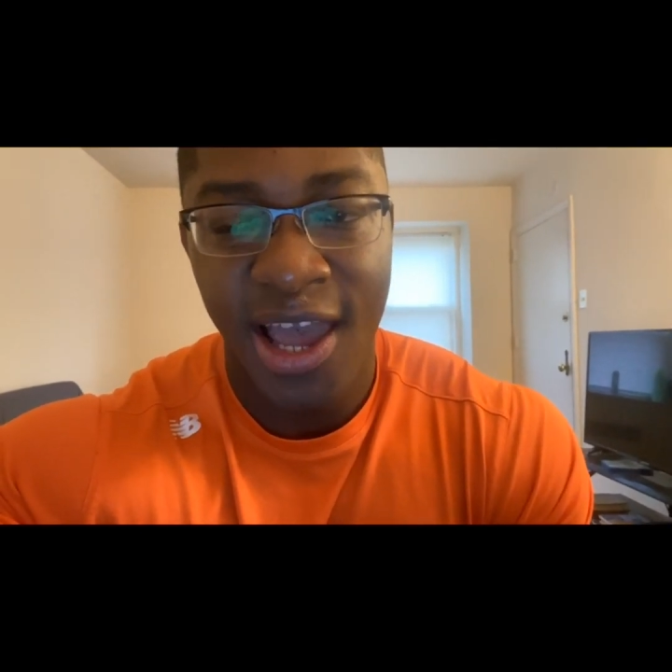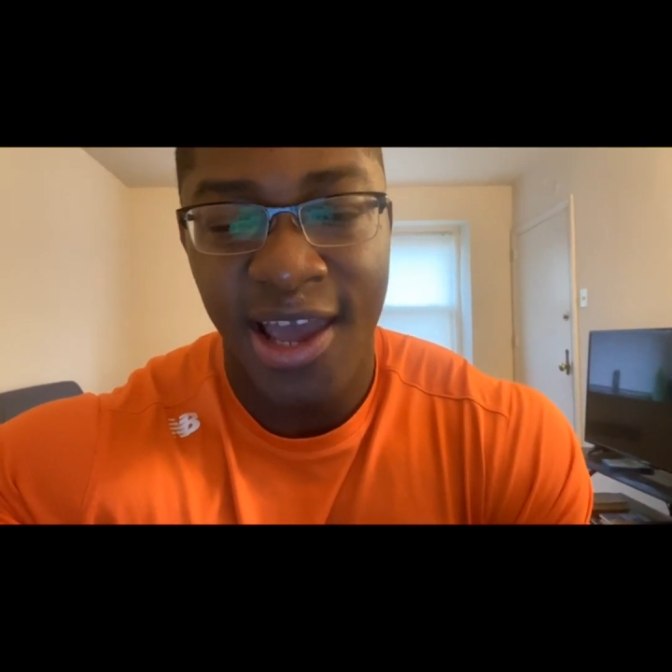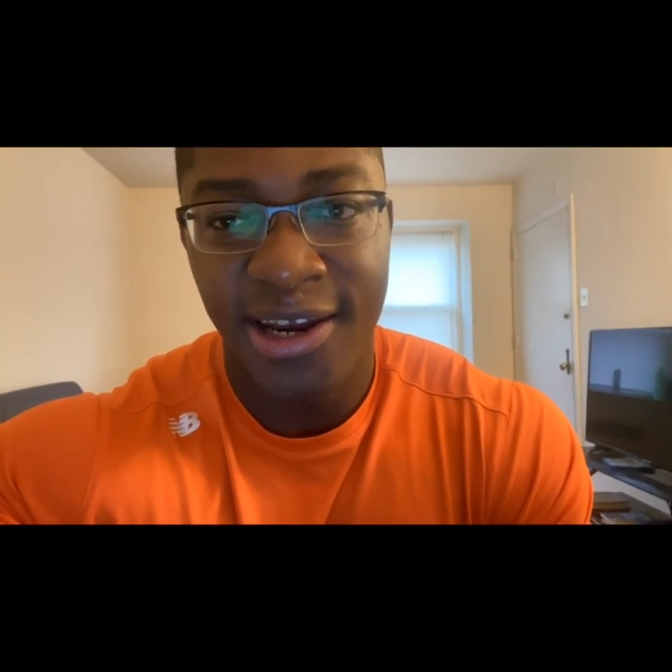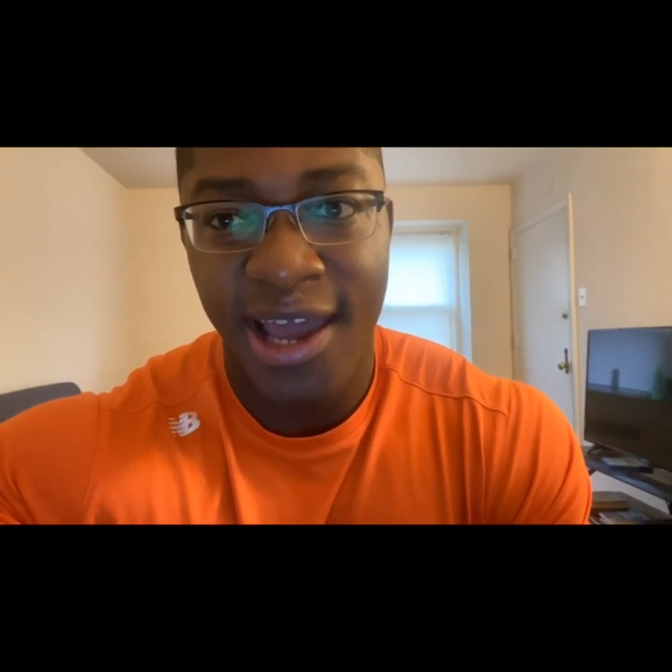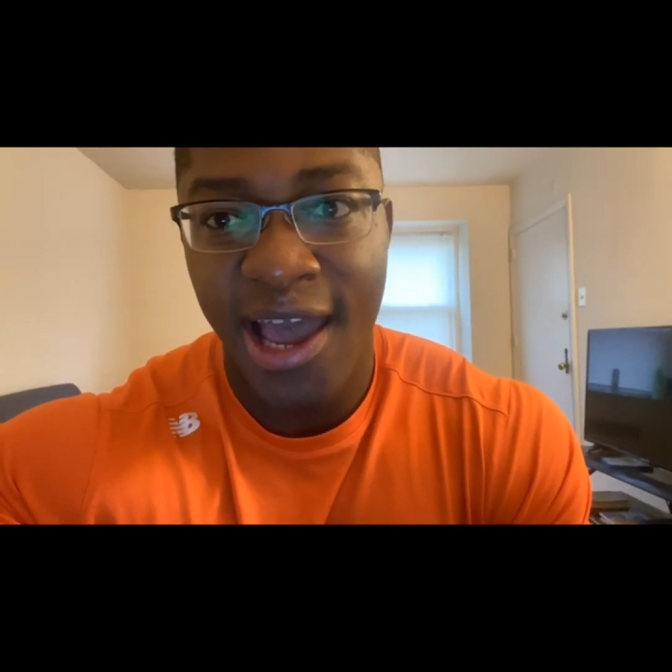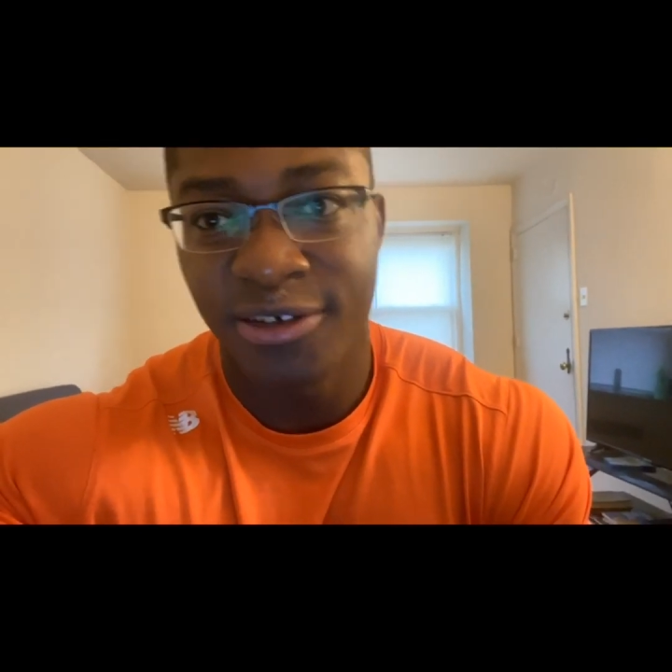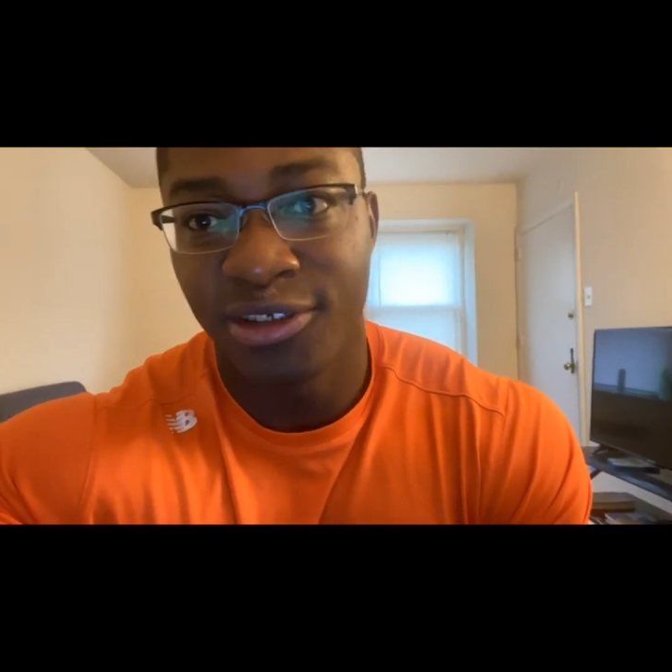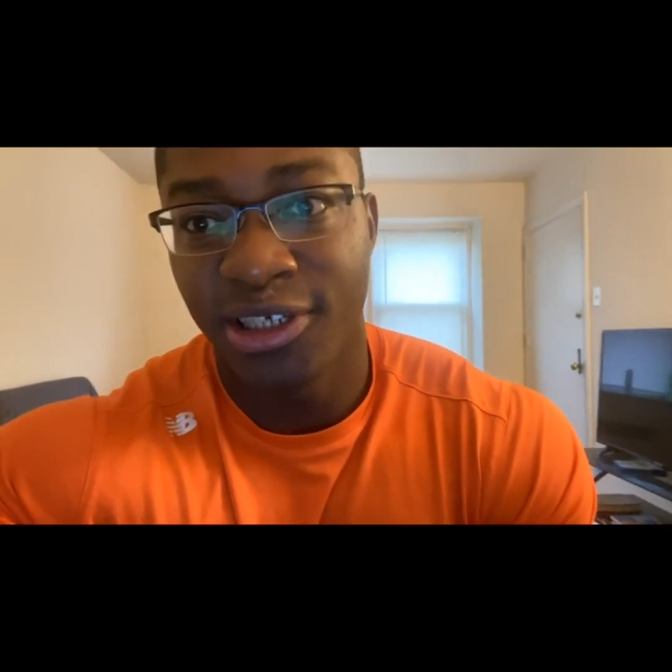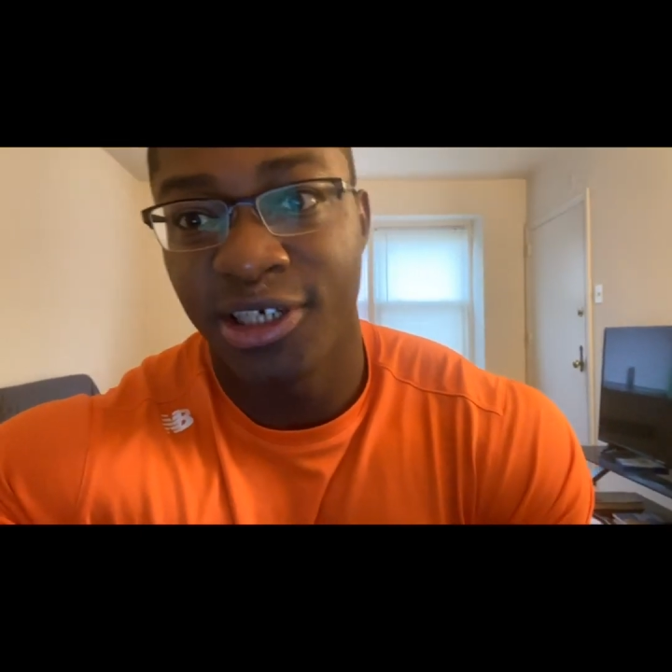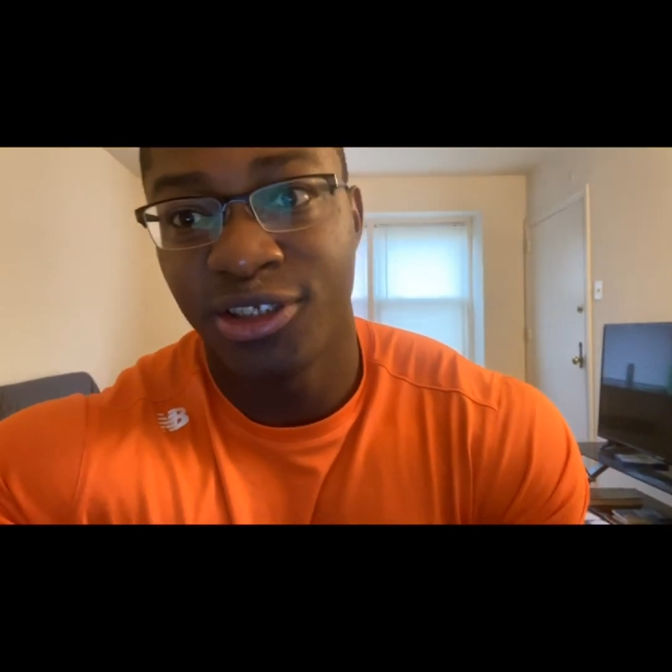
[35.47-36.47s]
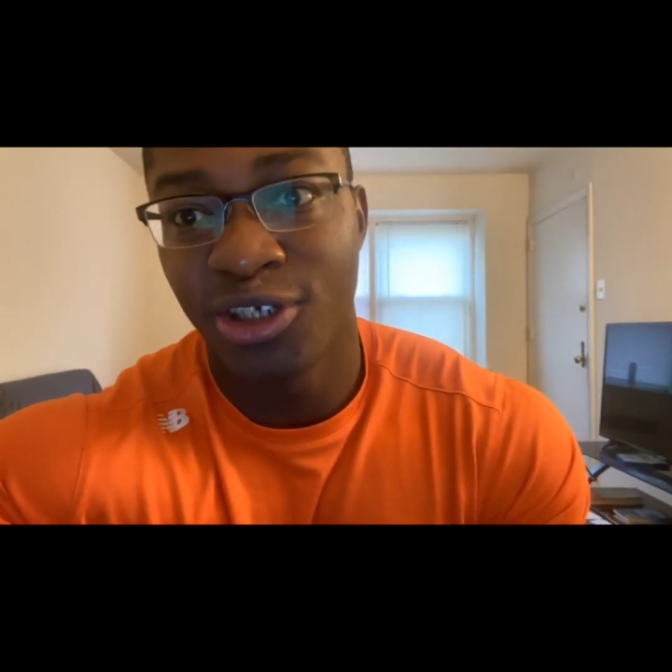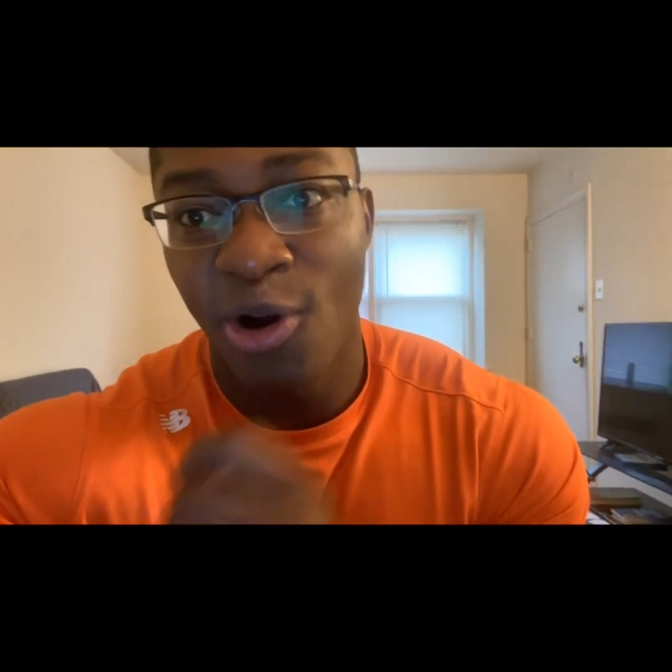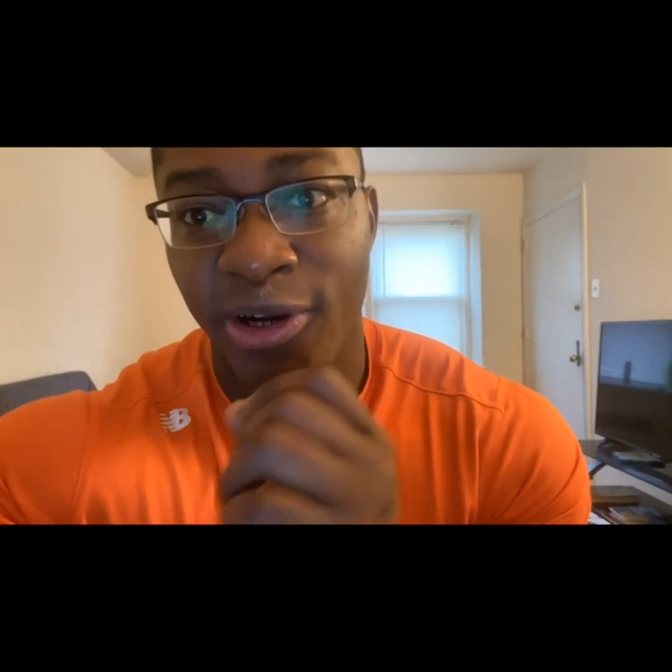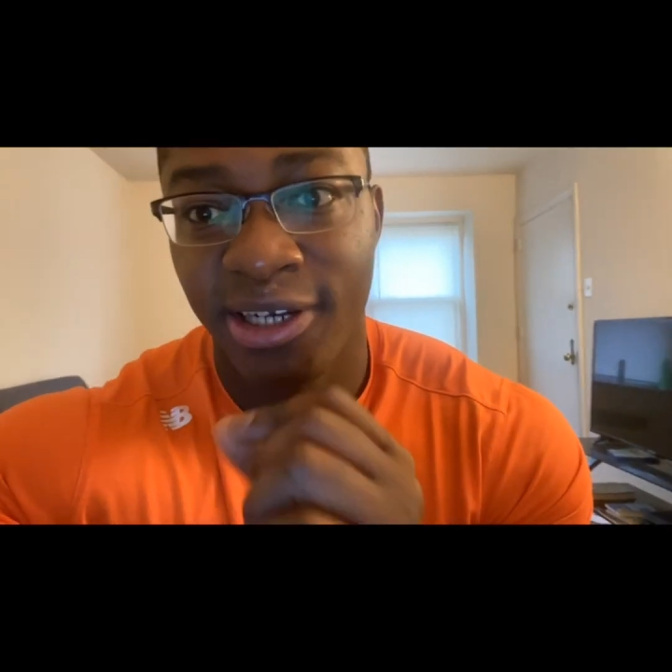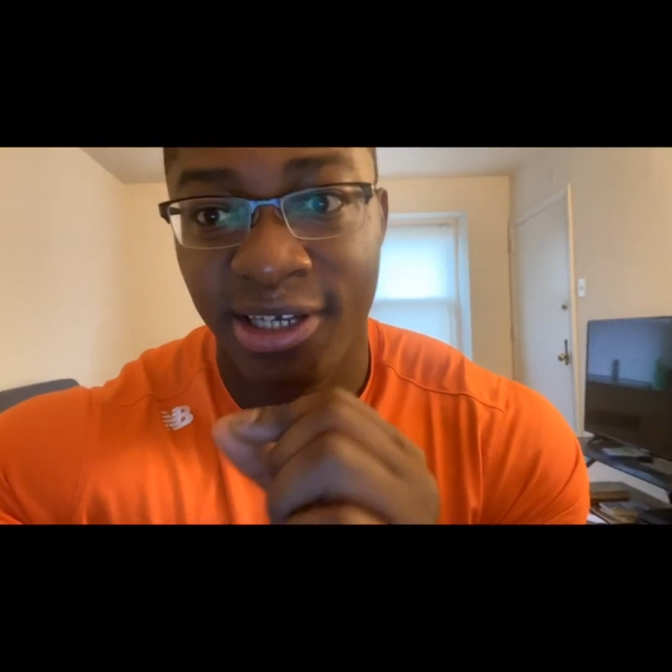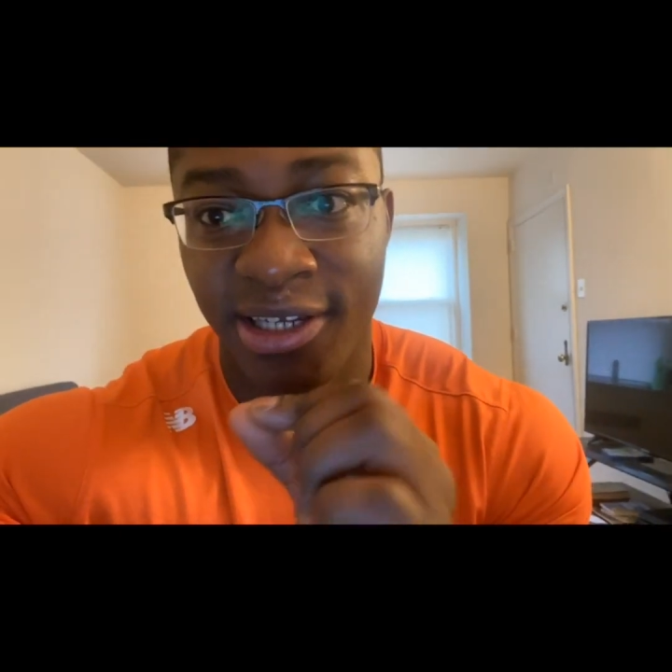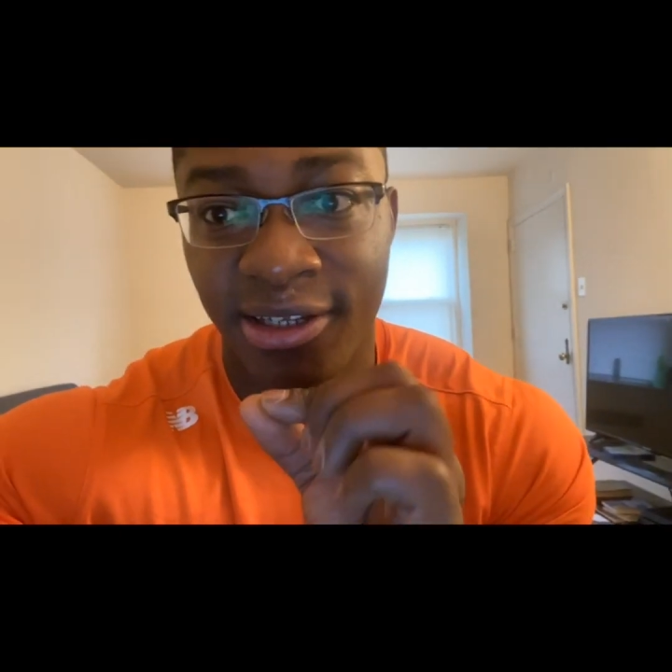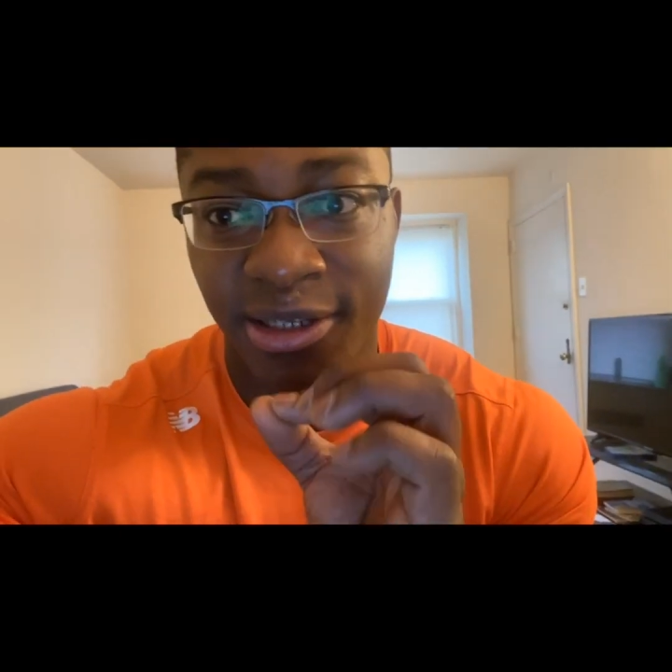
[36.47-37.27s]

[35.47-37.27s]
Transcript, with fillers: and actually like targeting